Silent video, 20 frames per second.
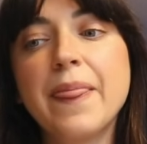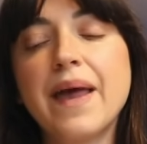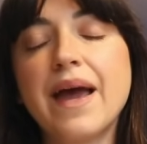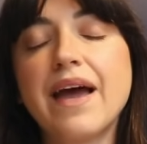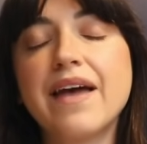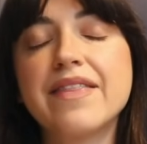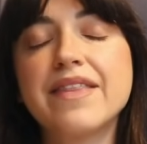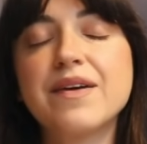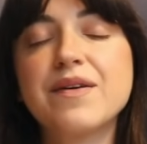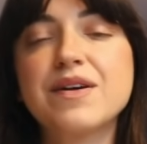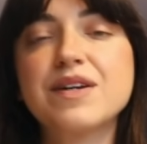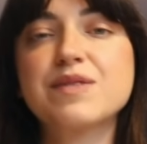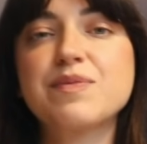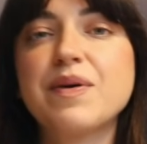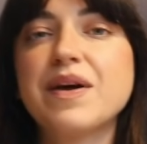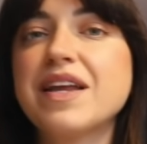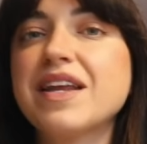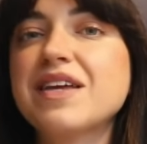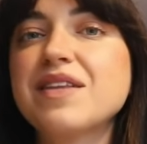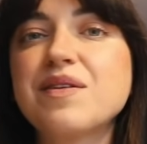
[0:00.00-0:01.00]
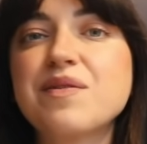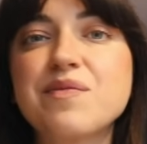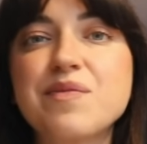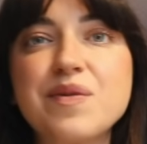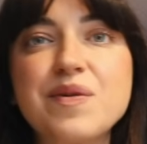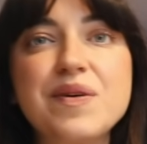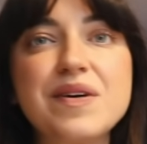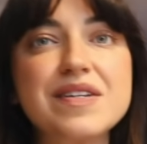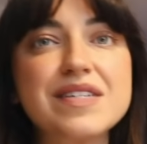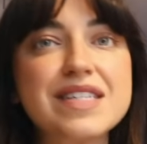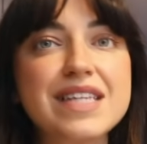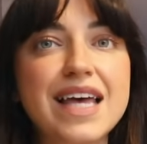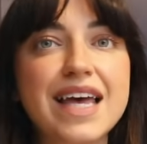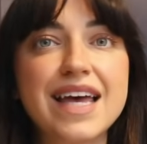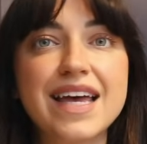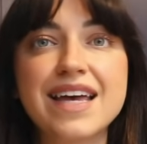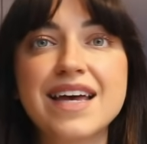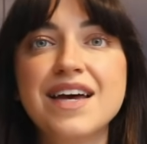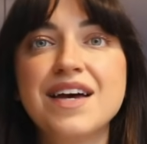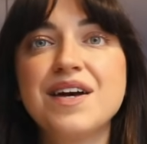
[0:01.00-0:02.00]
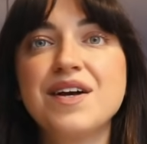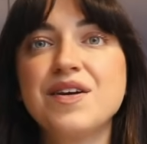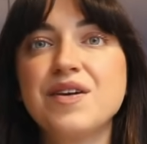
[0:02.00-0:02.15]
and they were explaining the rules, like